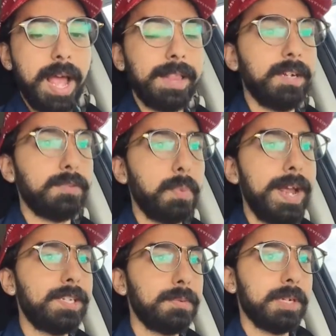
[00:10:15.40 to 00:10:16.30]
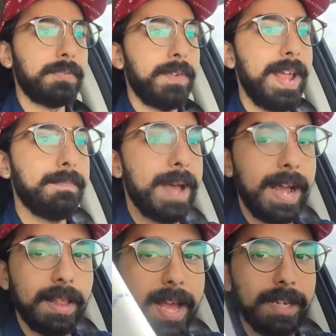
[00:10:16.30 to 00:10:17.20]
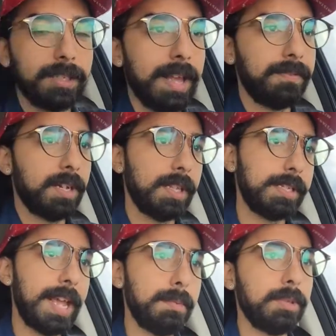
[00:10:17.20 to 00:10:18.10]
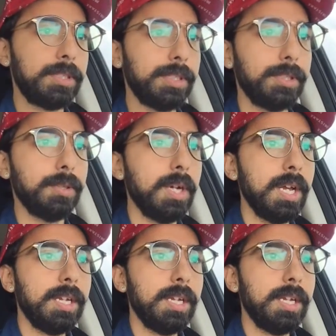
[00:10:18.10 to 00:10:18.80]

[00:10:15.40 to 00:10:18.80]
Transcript: and there's way too much fan backlash left on the table too.